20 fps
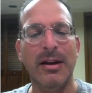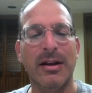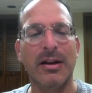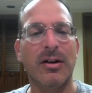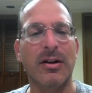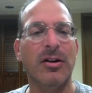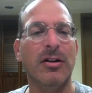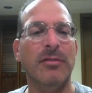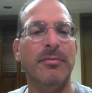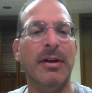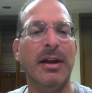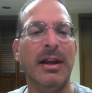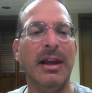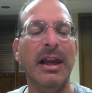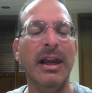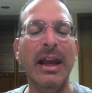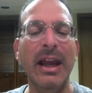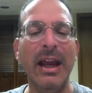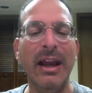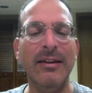Could be
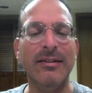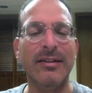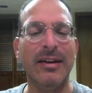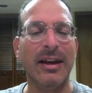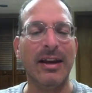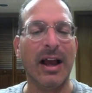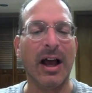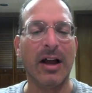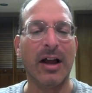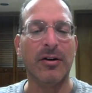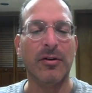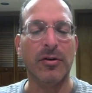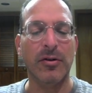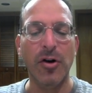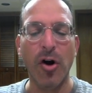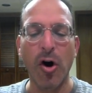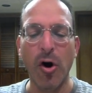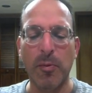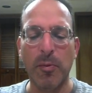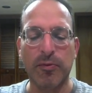easy. I don't
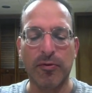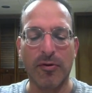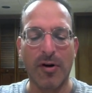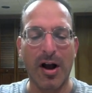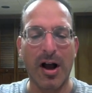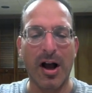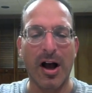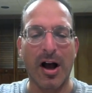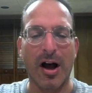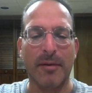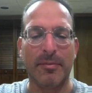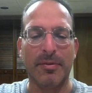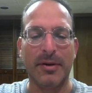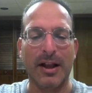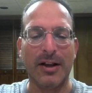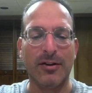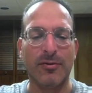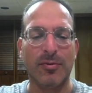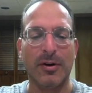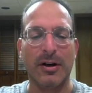know. Prop.
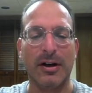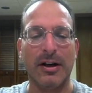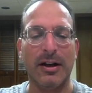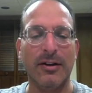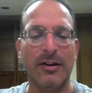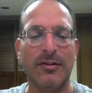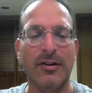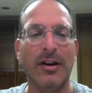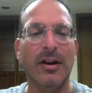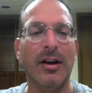That's what it is.